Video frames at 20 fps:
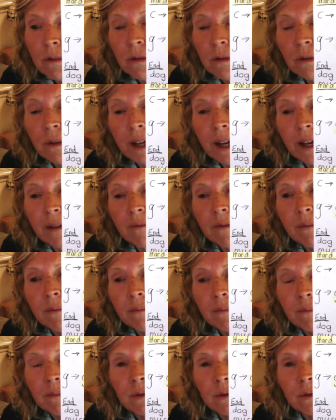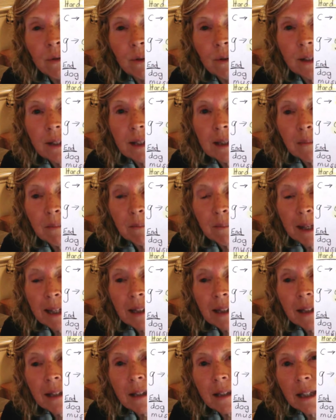to have them do this, make
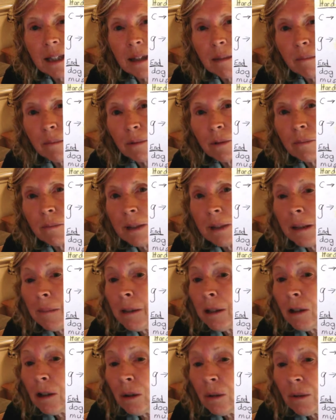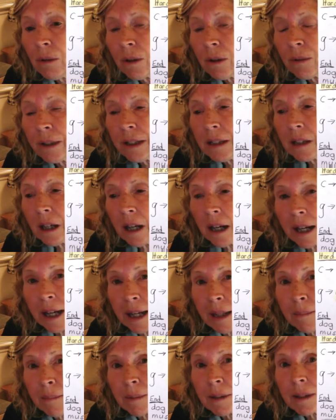this game board maybe 2 or 3
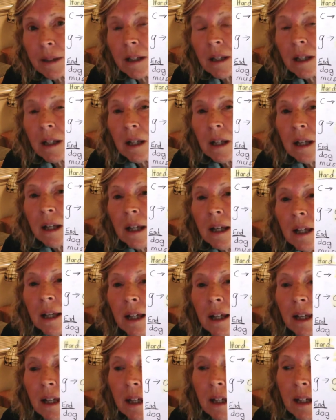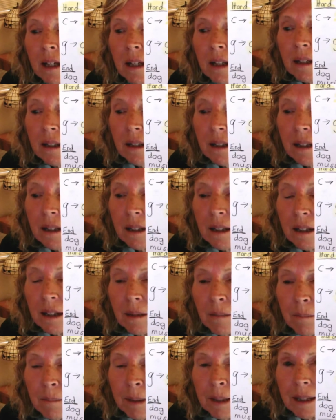times. And
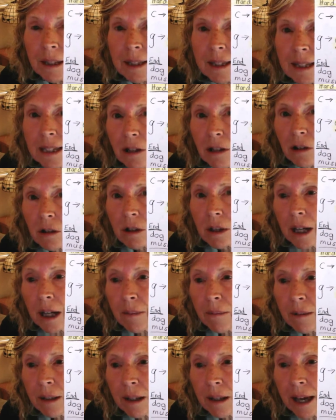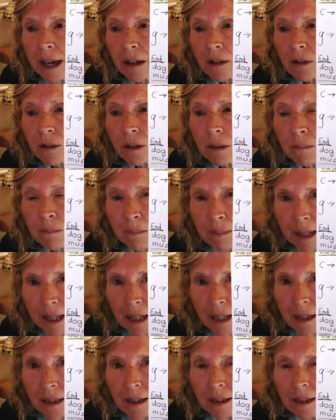because each time they actually
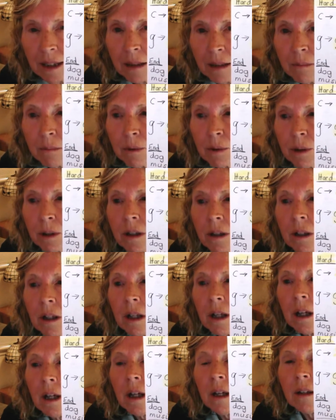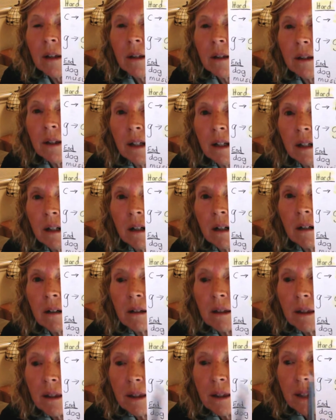make the game board, they are
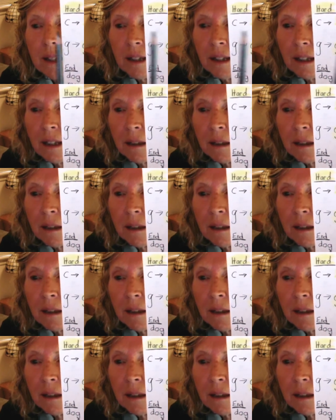thinking